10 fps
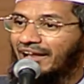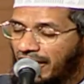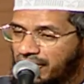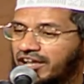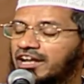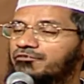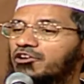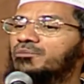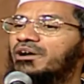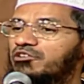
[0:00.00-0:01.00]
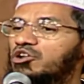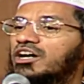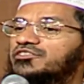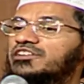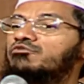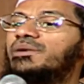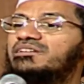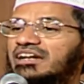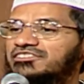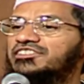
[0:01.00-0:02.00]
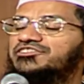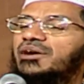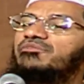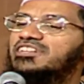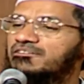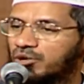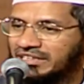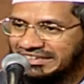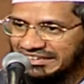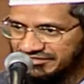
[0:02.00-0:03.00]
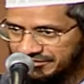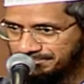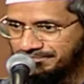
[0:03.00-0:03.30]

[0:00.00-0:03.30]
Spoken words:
And you can refer to my video cassette, Woman That's in Islam, will give more details.